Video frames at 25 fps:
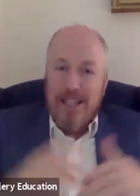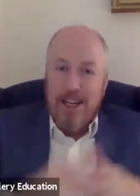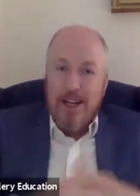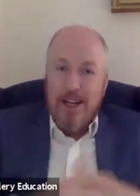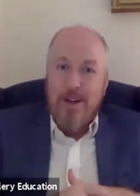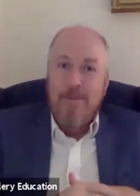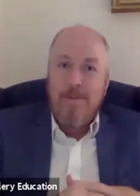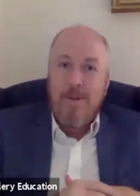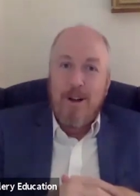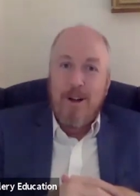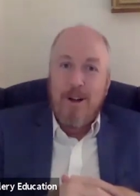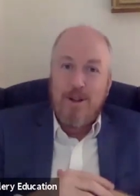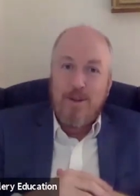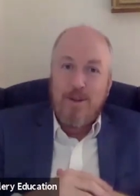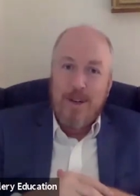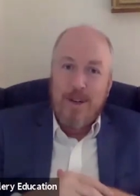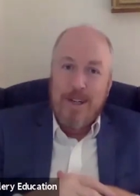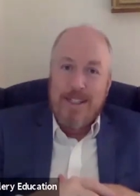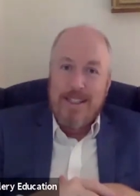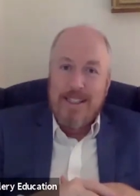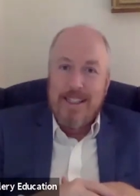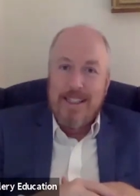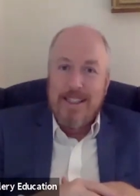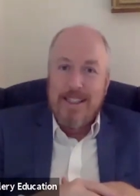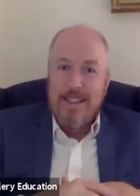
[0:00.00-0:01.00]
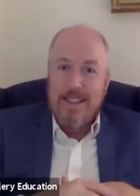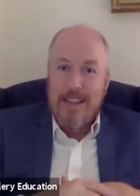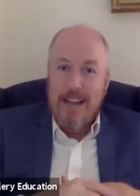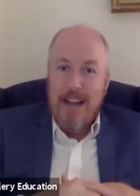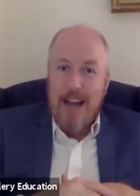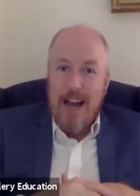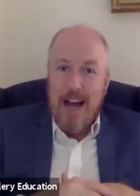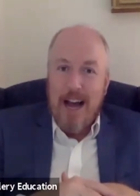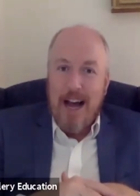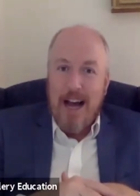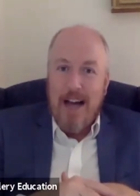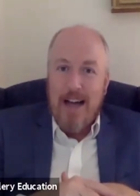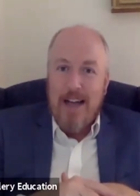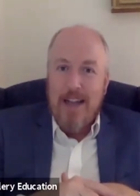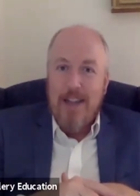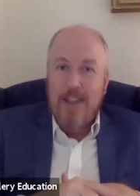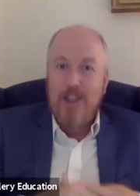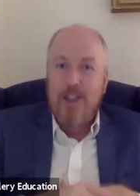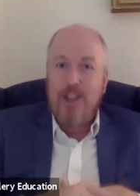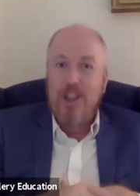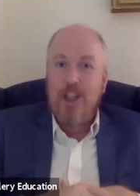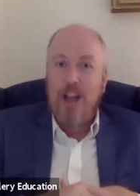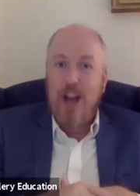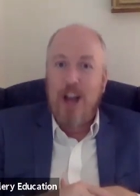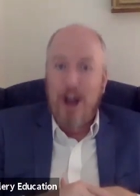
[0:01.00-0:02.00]
to your most recent uh,
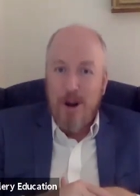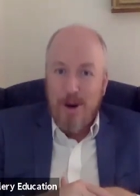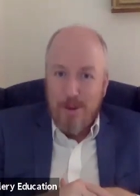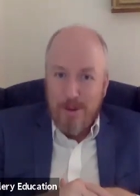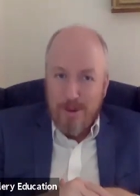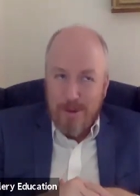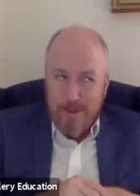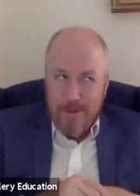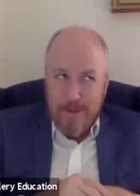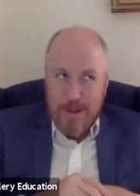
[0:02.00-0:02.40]
show,